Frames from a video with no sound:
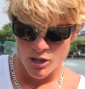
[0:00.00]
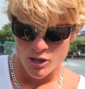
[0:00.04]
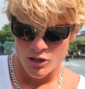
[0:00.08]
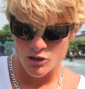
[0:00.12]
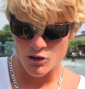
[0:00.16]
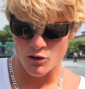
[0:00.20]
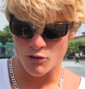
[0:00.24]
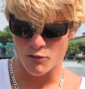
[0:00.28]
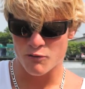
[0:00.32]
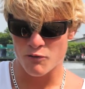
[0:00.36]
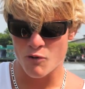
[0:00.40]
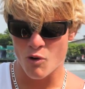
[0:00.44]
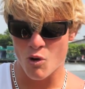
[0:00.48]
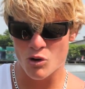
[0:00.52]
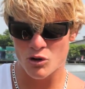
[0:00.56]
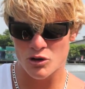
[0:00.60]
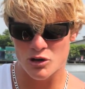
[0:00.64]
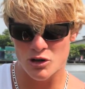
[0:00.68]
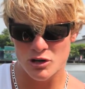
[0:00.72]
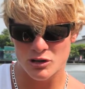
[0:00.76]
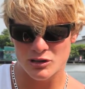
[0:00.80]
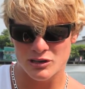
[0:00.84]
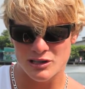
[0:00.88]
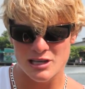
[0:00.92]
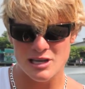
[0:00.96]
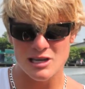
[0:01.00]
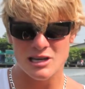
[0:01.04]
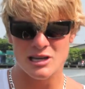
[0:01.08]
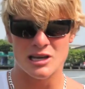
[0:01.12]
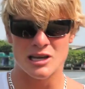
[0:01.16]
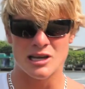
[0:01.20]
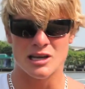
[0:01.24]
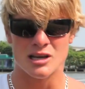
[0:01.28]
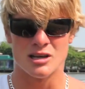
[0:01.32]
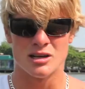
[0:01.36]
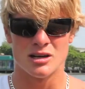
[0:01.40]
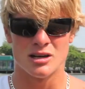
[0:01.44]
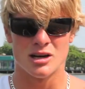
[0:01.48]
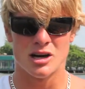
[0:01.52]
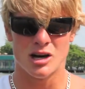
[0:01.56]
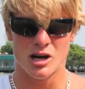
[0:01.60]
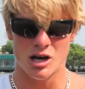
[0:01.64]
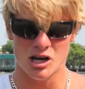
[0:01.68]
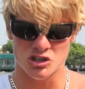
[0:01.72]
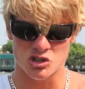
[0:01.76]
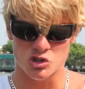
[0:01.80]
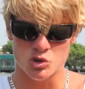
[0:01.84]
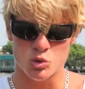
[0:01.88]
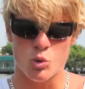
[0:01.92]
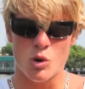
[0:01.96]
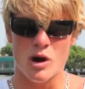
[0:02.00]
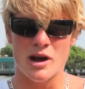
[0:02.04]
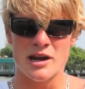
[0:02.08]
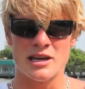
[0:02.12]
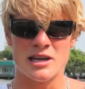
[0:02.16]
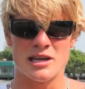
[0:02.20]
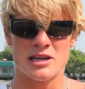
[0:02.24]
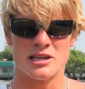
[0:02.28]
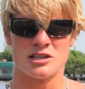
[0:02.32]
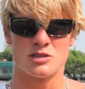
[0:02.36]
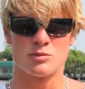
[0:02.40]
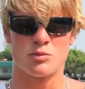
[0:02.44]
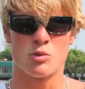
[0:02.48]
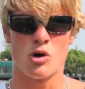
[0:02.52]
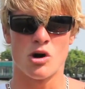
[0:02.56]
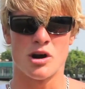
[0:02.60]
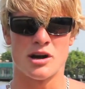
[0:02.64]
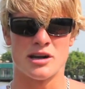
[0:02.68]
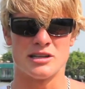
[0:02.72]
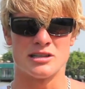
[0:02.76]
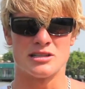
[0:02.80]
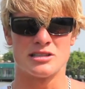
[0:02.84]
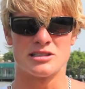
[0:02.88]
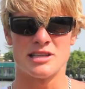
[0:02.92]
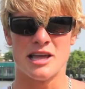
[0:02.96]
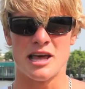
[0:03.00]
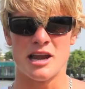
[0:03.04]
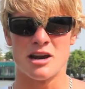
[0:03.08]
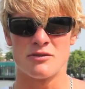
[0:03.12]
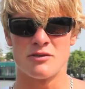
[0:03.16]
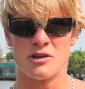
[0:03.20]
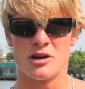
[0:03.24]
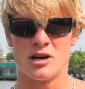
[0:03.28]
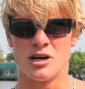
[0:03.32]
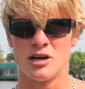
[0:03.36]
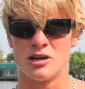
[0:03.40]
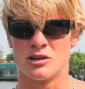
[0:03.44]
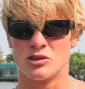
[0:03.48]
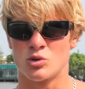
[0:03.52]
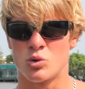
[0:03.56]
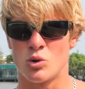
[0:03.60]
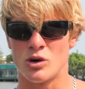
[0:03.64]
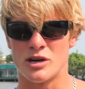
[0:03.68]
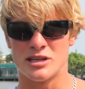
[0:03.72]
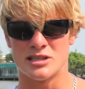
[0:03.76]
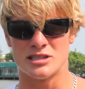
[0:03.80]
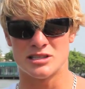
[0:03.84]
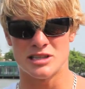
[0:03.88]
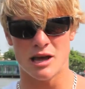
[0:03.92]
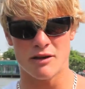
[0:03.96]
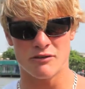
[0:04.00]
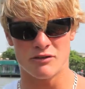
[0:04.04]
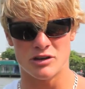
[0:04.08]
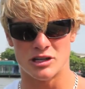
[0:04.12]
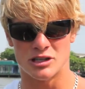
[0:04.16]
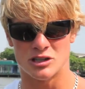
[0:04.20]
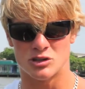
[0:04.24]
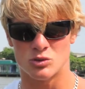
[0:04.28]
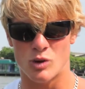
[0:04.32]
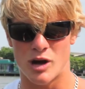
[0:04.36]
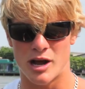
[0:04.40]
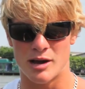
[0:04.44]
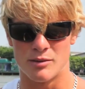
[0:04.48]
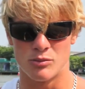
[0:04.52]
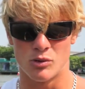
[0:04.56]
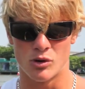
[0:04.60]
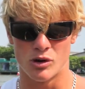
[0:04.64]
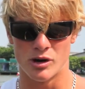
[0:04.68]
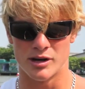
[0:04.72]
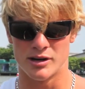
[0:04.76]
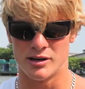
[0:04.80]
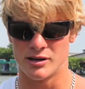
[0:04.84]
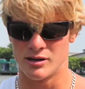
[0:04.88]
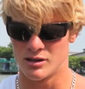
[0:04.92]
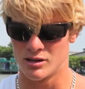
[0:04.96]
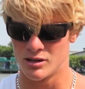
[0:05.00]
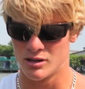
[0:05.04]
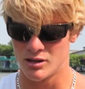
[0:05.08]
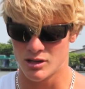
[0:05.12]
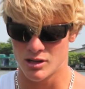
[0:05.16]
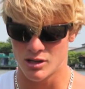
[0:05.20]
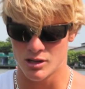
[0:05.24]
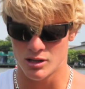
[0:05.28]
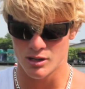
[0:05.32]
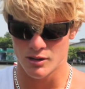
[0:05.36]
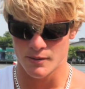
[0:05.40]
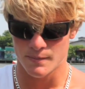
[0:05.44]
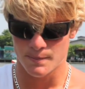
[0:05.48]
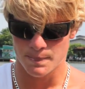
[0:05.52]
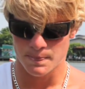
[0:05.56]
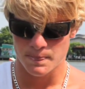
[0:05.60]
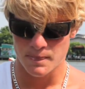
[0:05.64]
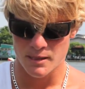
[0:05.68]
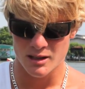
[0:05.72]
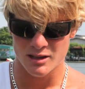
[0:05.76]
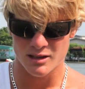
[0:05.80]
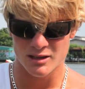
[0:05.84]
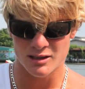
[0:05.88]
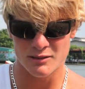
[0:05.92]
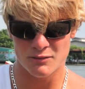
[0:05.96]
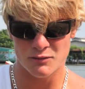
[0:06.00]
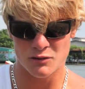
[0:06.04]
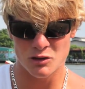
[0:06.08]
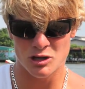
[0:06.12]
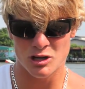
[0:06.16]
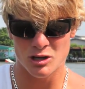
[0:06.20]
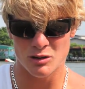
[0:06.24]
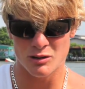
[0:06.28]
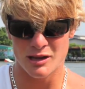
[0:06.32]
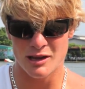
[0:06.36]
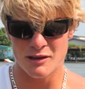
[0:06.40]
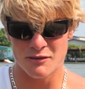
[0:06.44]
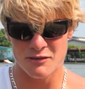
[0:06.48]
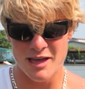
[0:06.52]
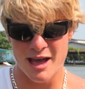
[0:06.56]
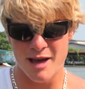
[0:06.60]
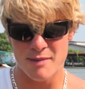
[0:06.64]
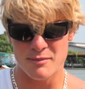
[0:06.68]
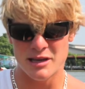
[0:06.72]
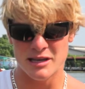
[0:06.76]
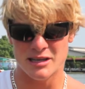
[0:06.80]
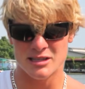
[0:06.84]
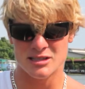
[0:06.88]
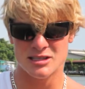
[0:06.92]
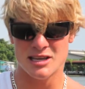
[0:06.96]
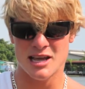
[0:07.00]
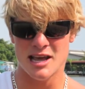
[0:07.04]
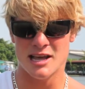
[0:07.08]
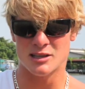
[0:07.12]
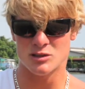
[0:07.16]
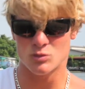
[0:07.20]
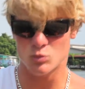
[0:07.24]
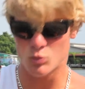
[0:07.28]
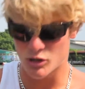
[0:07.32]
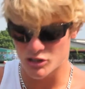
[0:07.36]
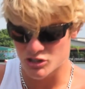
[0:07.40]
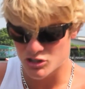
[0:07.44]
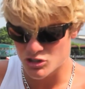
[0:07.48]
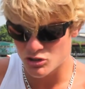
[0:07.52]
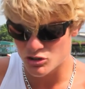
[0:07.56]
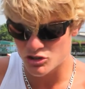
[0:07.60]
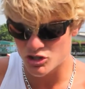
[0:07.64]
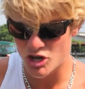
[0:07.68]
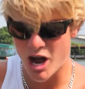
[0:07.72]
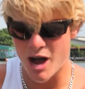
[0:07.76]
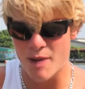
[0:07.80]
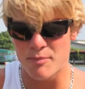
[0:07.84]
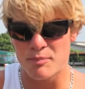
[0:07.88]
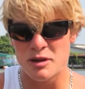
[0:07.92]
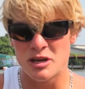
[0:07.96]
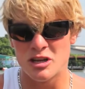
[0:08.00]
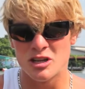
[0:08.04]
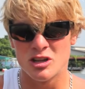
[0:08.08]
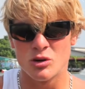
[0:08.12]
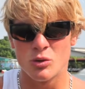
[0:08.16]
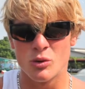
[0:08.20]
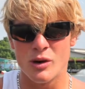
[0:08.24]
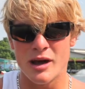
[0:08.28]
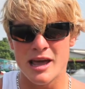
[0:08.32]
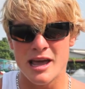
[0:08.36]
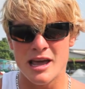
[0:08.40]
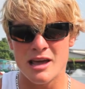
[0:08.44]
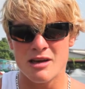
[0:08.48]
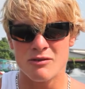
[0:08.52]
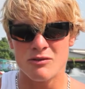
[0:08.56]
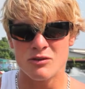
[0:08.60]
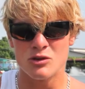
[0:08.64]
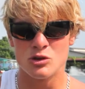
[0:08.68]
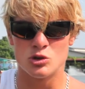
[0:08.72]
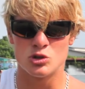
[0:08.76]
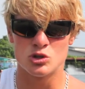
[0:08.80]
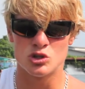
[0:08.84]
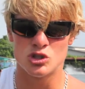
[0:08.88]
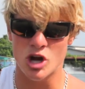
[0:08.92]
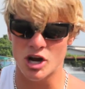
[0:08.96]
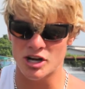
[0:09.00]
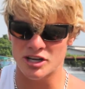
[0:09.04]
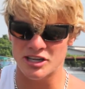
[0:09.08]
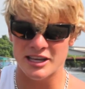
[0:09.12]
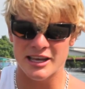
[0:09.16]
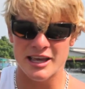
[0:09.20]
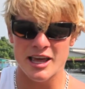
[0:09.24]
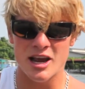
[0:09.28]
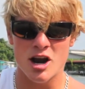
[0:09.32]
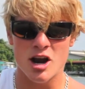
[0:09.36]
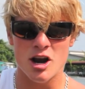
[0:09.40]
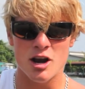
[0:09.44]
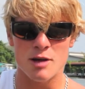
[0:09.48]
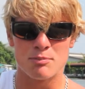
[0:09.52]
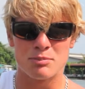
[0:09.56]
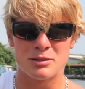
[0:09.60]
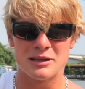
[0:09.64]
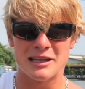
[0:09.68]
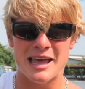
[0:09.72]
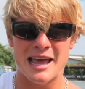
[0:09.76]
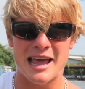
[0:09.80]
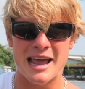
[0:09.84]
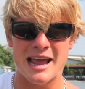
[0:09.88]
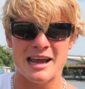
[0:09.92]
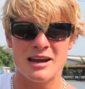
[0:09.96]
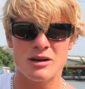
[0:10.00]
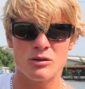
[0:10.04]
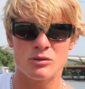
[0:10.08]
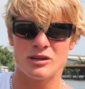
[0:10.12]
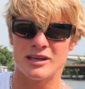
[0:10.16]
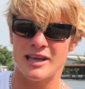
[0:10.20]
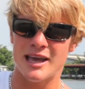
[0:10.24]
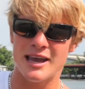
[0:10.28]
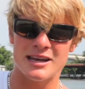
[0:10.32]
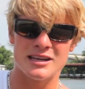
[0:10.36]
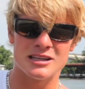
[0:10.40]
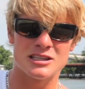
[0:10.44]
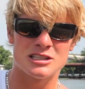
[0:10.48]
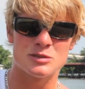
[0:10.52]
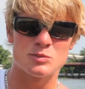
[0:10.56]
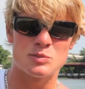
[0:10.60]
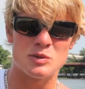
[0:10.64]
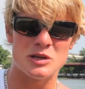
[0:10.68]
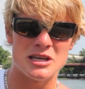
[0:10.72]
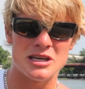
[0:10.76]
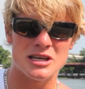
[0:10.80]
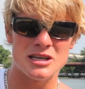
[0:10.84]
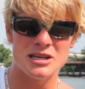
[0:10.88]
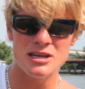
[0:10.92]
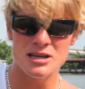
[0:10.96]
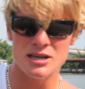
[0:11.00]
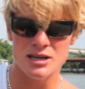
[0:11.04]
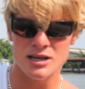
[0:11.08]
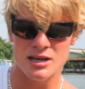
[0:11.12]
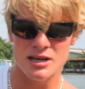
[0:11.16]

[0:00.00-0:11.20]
you're leaning a 20-inch board instead of a 27-inch wide board. If that makes sense. Once you drop into the wave, you start to get on a plane, getting speed.